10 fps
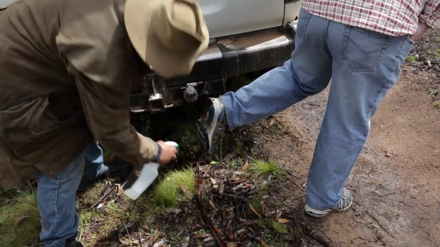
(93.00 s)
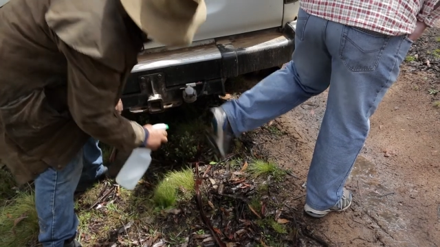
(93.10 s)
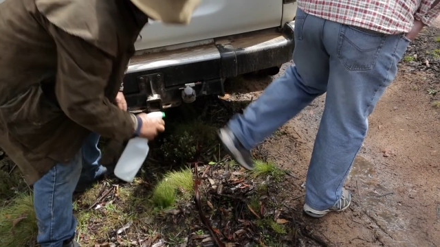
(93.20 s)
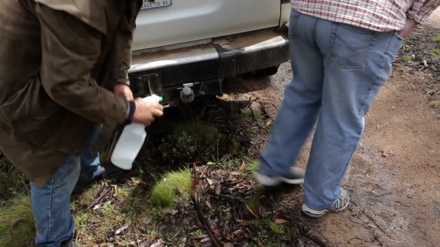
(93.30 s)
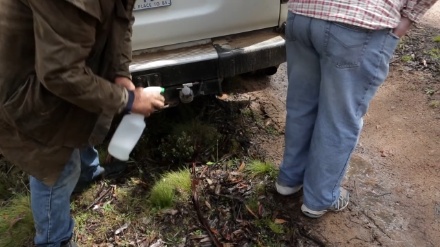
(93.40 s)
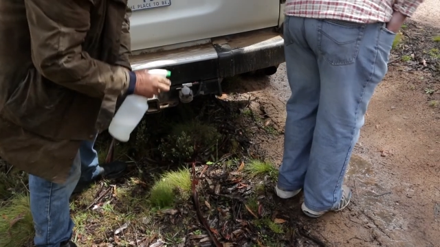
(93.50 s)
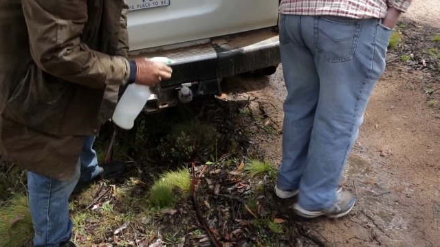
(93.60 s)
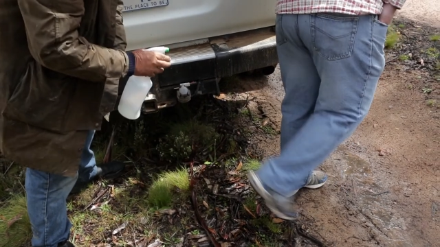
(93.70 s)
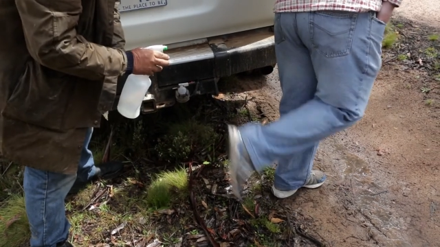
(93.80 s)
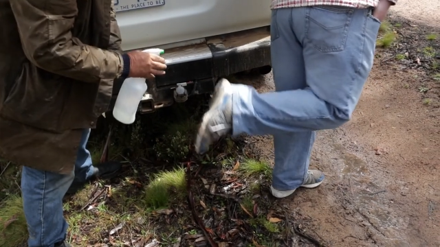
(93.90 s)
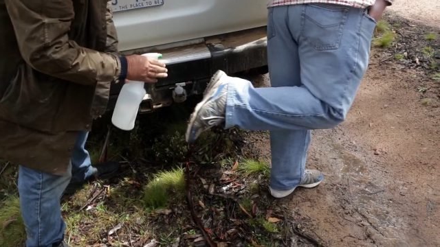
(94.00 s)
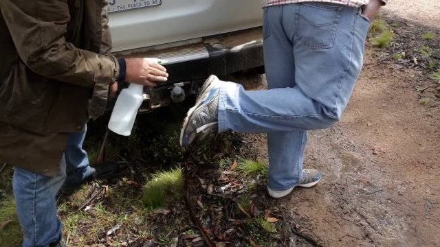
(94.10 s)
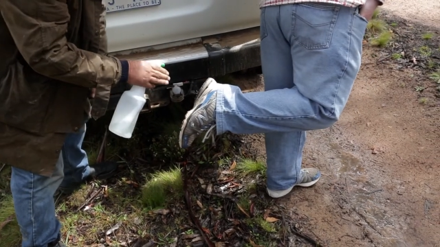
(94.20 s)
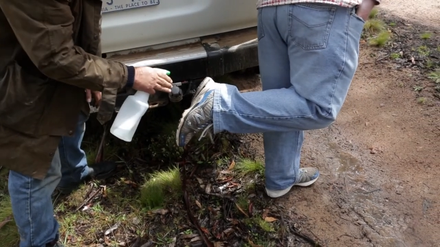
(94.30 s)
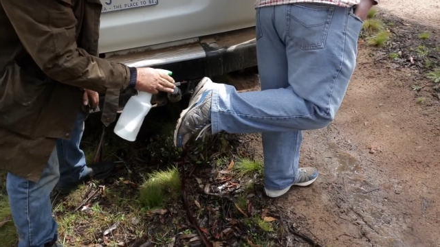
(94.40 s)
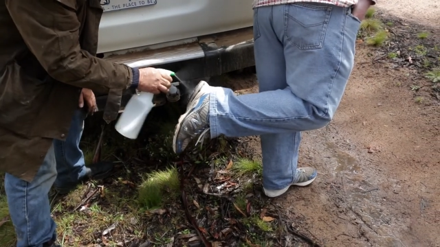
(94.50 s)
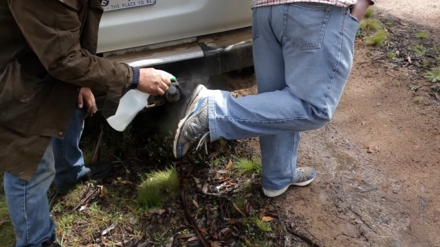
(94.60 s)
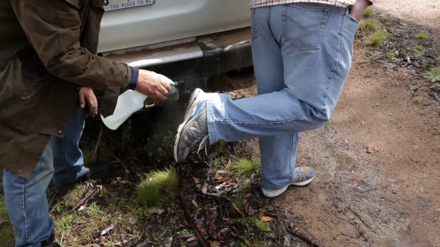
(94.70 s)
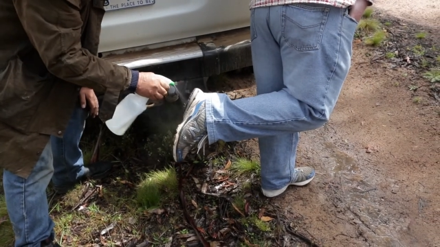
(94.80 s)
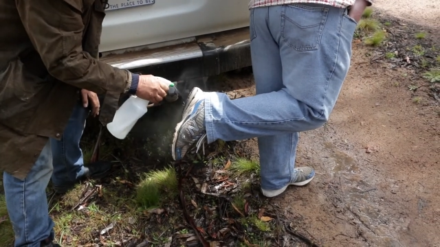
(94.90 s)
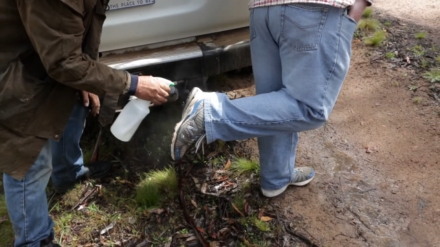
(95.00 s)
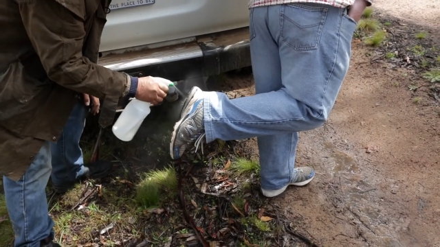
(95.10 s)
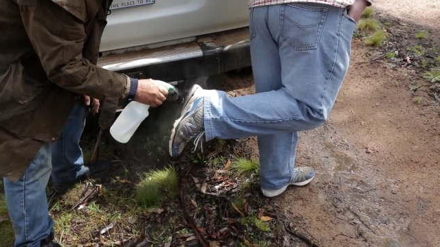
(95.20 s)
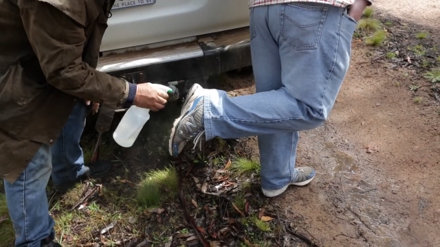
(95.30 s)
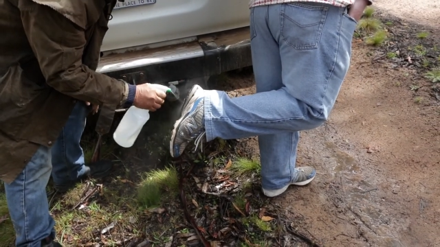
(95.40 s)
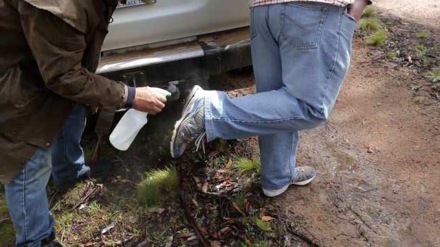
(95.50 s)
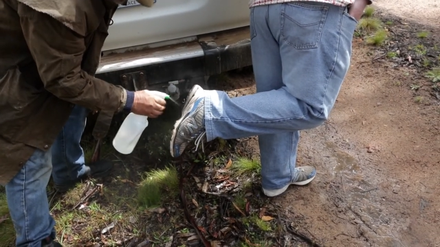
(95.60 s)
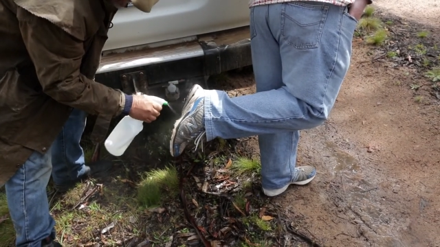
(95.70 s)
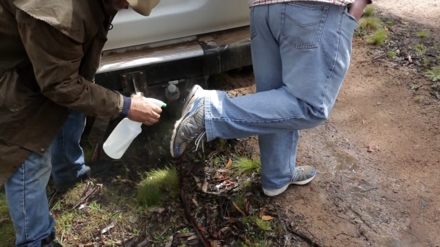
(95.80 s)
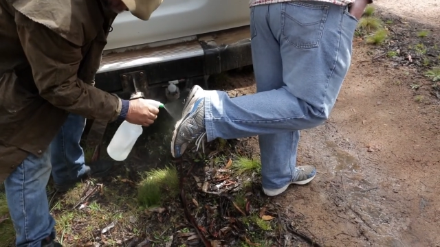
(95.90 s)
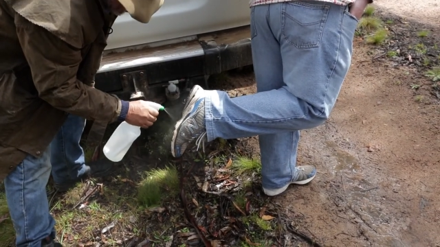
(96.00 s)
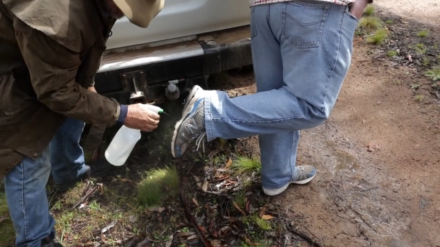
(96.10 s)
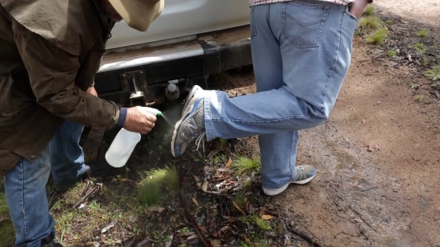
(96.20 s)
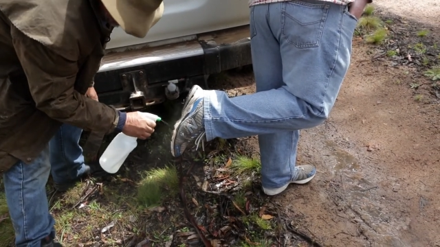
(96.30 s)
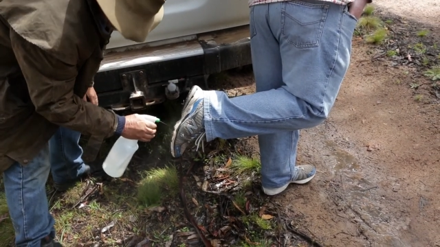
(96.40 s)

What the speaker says: No face is visible, so there are no lips to read.